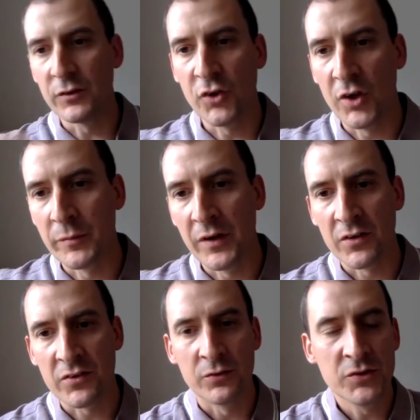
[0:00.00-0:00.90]
your time at
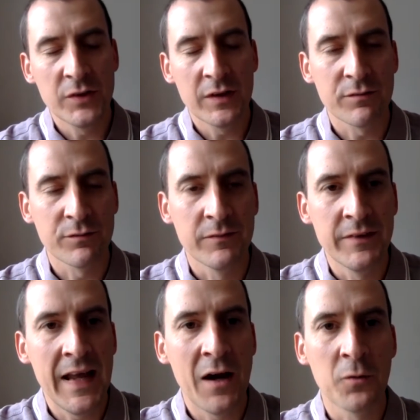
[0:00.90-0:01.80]
Arsenal, do you have
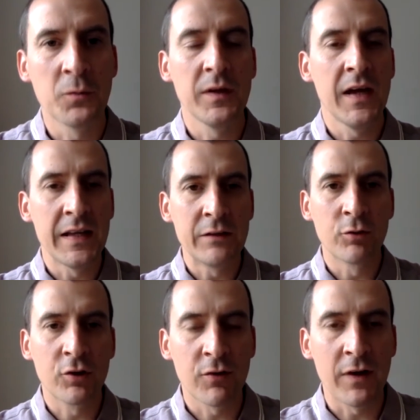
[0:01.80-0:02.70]
now any
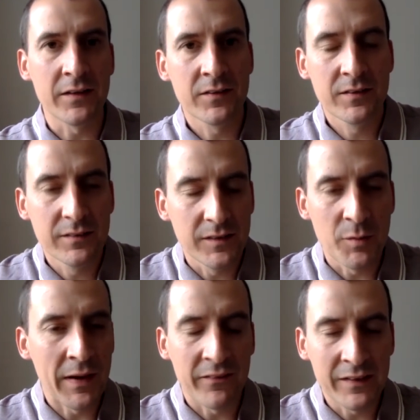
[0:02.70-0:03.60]
regrets
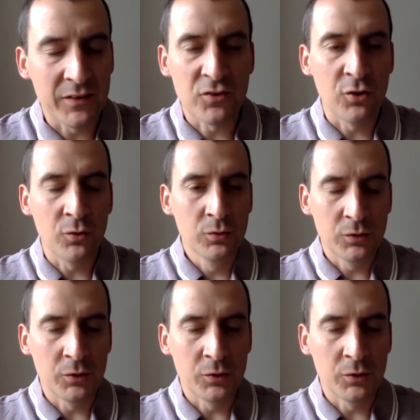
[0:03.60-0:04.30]
about it at all?